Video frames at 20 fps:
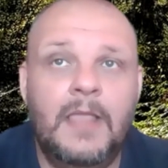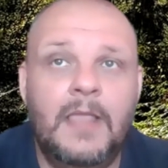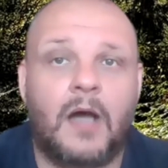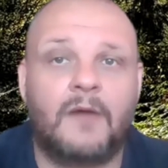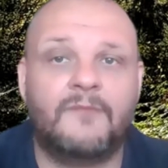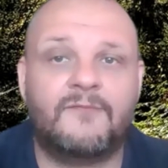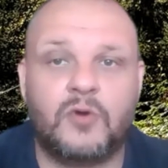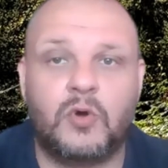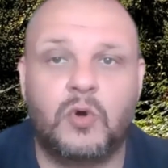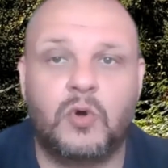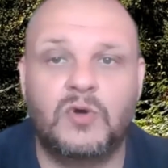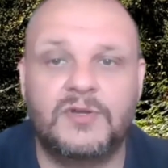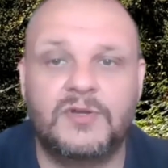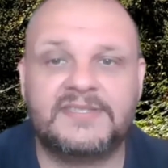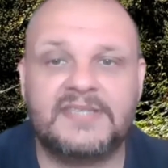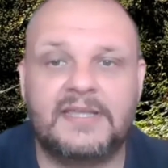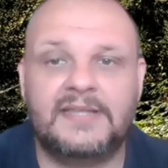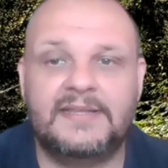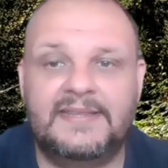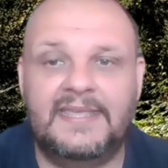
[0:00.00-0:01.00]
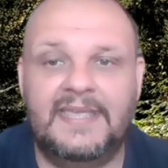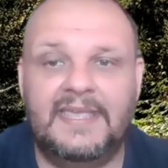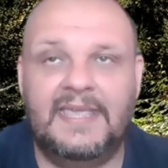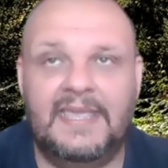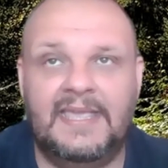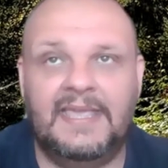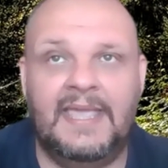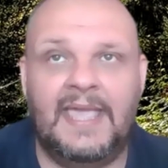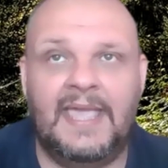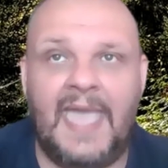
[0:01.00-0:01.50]
Of course,
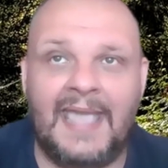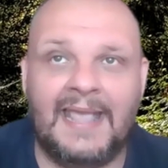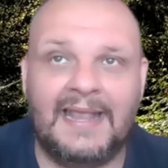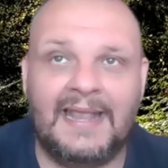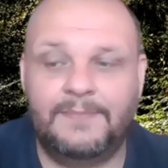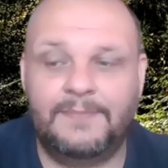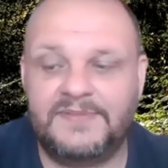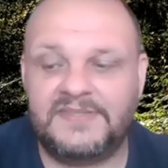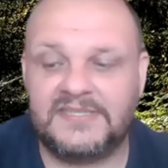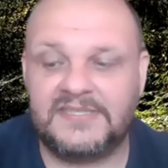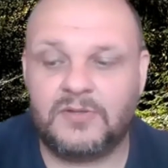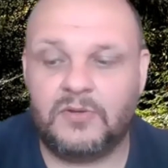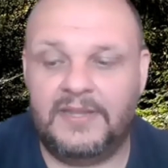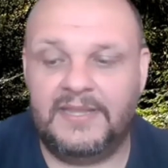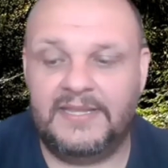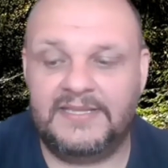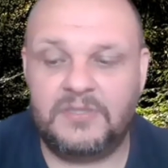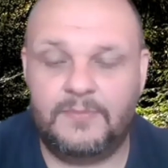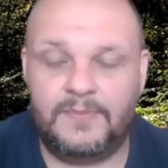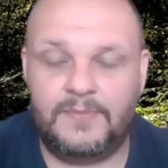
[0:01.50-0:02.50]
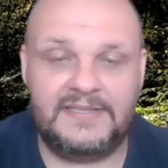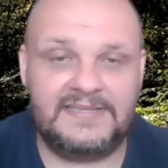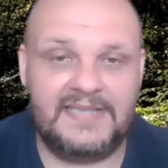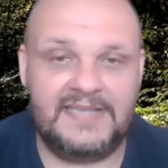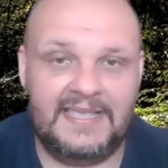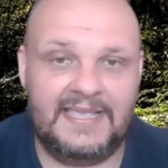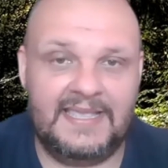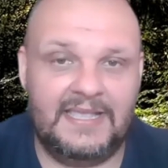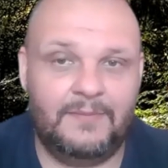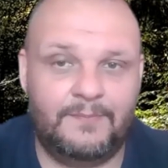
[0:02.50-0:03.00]
the eclipse is going to be
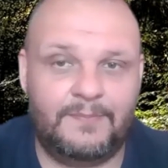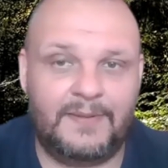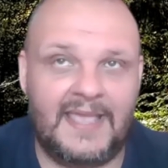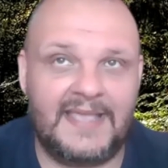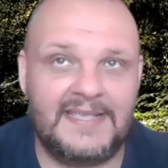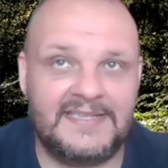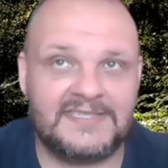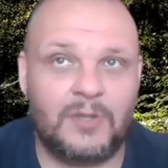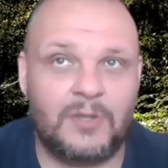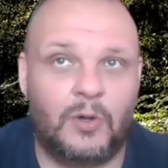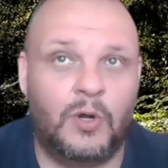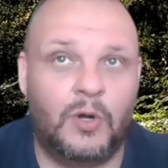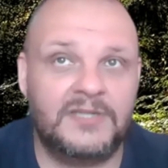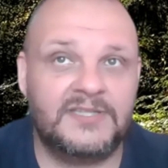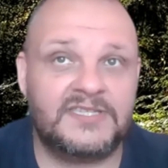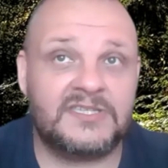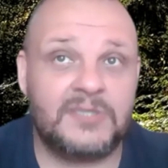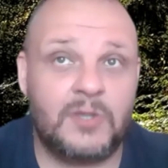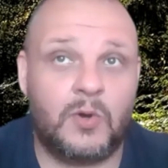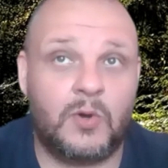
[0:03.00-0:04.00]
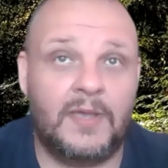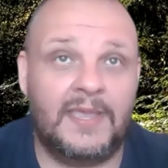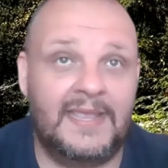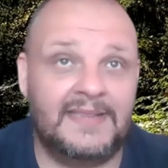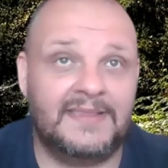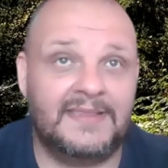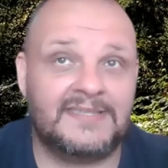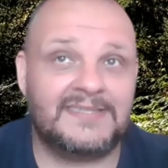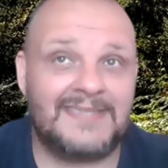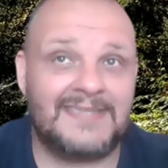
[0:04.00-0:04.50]
taking place also
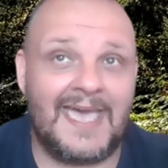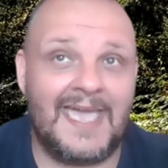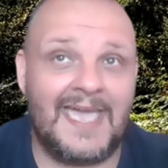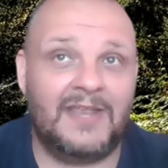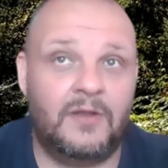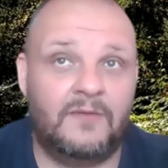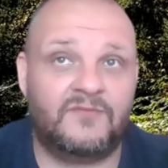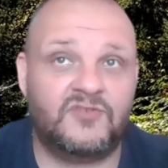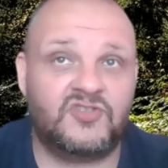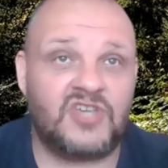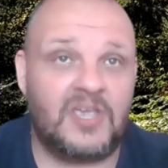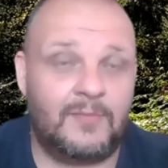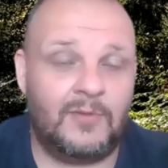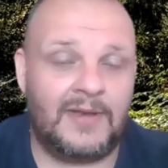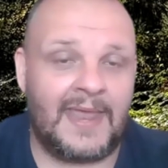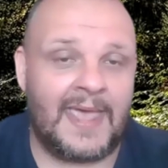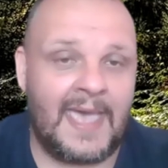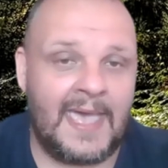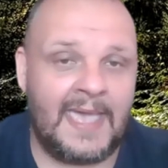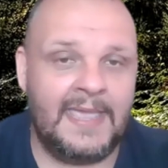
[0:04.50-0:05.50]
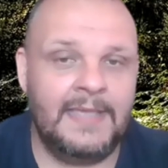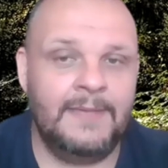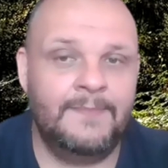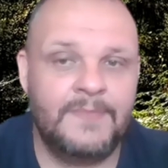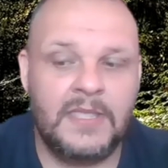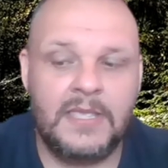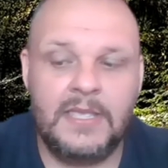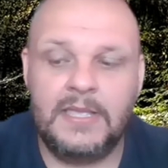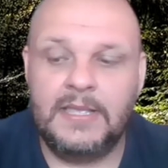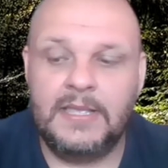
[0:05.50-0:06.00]
in the sign of Gemini.